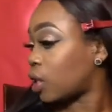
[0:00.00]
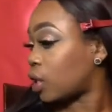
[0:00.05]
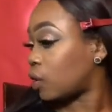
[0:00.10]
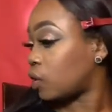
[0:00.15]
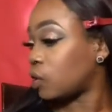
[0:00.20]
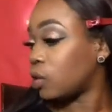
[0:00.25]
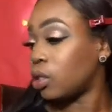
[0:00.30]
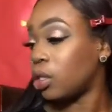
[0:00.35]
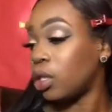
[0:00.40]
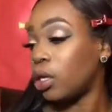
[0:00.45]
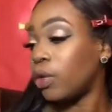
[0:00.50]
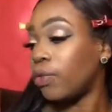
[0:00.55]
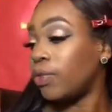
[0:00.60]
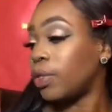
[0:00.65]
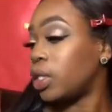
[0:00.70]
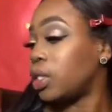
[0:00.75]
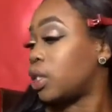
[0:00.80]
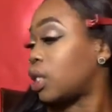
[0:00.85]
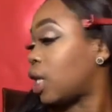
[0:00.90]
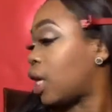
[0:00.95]
I just love
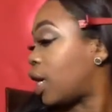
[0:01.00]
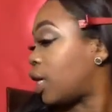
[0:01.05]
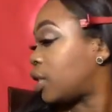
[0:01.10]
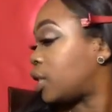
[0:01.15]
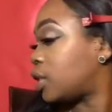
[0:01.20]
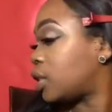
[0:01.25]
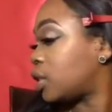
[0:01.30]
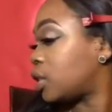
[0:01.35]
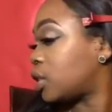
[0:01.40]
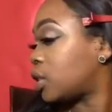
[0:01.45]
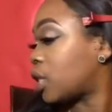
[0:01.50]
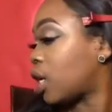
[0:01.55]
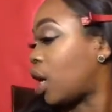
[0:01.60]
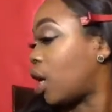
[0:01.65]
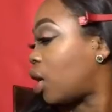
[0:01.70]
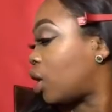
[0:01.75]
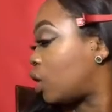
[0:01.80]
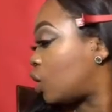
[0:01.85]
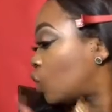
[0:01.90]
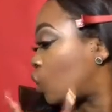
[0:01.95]
these lashes. I
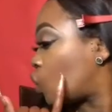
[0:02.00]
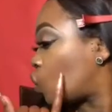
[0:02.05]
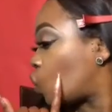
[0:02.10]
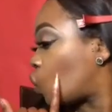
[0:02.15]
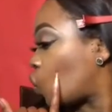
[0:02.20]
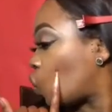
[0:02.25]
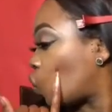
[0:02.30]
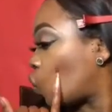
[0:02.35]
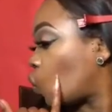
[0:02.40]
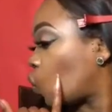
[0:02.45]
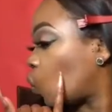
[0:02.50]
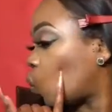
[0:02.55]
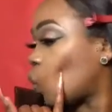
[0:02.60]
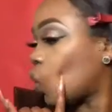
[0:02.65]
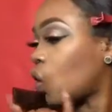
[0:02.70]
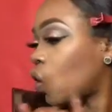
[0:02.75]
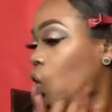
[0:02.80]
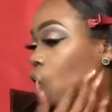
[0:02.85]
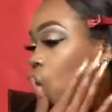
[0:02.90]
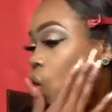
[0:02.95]
just don't know what
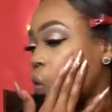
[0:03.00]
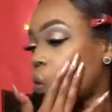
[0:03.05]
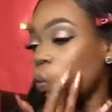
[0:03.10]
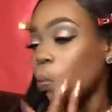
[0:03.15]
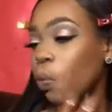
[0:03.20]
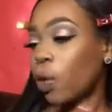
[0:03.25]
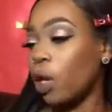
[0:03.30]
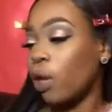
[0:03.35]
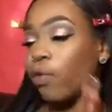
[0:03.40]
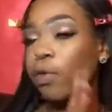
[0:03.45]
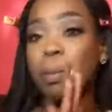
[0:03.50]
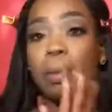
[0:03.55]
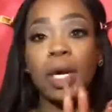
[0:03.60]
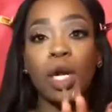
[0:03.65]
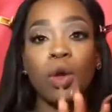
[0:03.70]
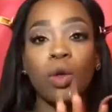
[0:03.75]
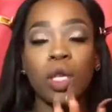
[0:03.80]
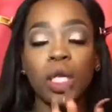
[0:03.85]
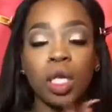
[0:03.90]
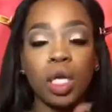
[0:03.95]
that is. Whatever, but
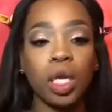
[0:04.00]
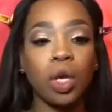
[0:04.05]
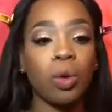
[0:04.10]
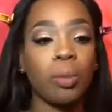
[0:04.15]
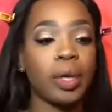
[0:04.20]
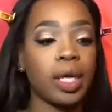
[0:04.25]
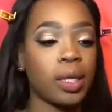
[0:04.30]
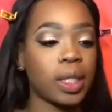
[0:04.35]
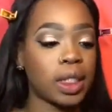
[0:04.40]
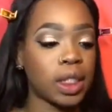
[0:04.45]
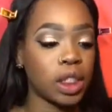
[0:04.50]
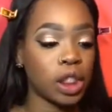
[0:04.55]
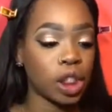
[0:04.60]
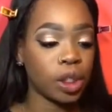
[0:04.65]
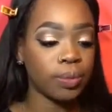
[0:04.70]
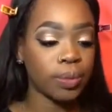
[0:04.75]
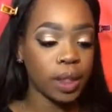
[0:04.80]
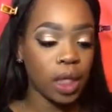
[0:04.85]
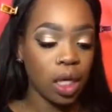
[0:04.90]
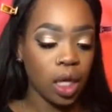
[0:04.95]
don't look, don't pay attention.
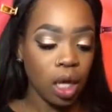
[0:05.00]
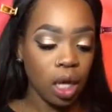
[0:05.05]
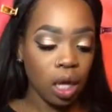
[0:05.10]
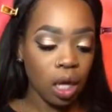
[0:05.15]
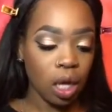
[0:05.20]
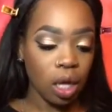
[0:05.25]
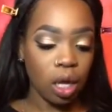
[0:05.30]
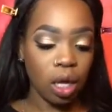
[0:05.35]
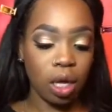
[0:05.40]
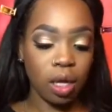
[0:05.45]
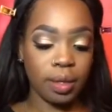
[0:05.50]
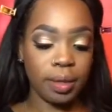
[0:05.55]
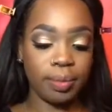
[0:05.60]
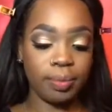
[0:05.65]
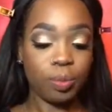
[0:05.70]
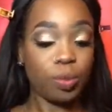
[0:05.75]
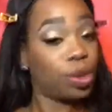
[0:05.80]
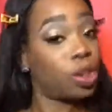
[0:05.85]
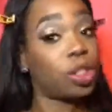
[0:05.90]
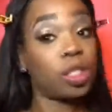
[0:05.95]

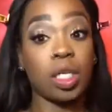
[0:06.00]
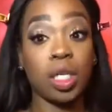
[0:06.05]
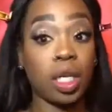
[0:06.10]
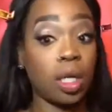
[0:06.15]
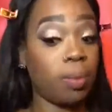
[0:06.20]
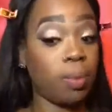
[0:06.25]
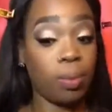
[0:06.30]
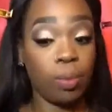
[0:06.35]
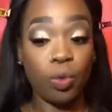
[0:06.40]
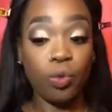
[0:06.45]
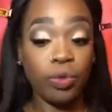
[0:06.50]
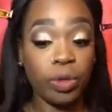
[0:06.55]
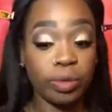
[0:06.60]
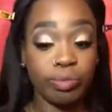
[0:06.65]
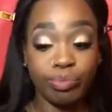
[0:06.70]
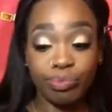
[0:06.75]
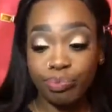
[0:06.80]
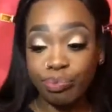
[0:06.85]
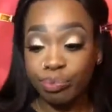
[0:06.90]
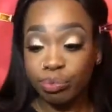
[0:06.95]
I'm just gonna keep it
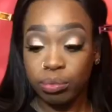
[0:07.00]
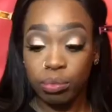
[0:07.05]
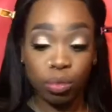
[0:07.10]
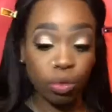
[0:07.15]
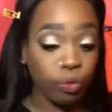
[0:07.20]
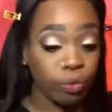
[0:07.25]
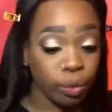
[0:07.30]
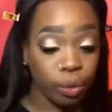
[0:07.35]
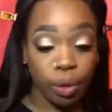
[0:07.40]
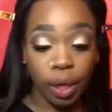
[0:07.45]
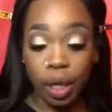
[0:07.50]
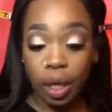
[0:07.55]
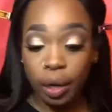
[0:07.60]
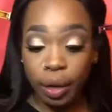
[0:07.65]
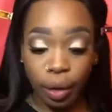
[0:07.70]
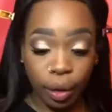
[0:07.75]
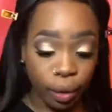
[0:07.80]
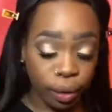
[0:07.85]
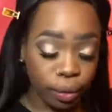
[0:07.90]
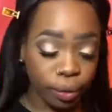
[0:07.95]
moving right
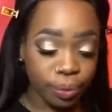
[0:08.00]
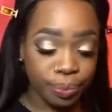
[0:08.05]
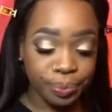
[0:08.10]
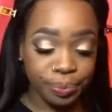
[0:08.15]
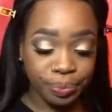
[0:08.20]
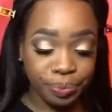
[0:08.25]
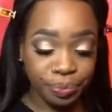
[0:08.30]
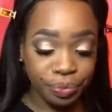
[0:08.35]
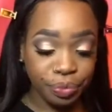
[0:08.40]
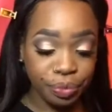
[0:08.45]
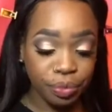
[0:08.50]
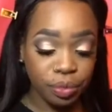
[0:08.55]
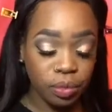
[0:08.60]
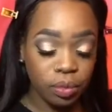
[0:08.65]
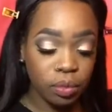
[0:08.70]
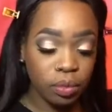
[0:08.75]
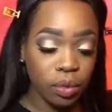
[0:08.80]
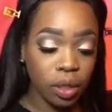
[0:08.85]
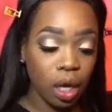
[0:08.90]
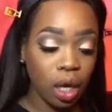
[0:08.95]
along
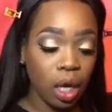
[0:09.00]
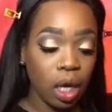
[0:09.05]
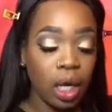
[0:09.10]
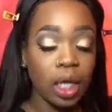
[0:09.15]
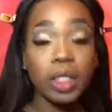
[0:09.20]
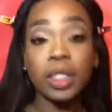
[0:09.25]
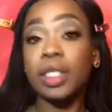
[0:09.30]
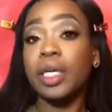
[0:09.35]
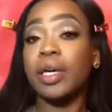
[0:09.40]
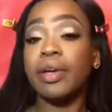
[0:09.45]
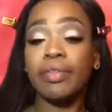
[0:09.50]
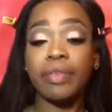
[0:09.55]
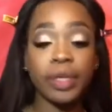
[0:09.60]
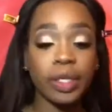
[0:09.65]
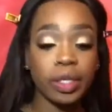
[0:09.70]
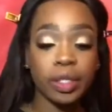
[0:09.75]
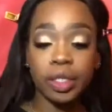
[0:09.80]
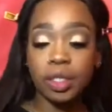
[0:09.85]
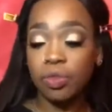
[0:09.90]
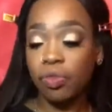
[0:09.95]
to every
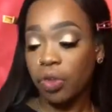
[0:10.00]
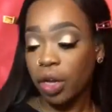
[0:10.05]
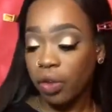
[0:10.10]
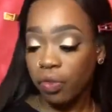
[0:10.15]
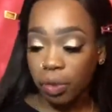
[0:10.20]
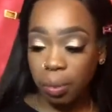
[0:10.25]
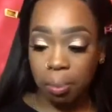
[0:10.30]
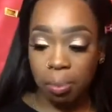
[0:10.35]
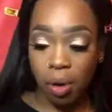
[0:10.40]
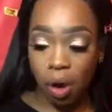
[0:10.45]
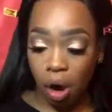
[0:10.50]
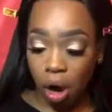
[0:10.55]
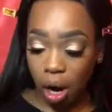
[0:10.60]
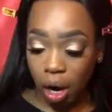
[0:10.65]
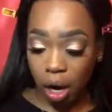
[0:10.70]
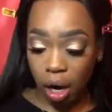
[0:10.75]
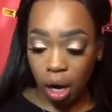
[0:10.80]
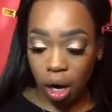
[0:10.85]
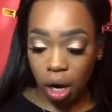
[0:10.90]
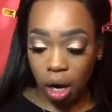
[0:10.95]
girl's favorite
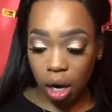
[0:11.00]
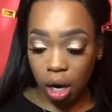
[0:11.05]
part.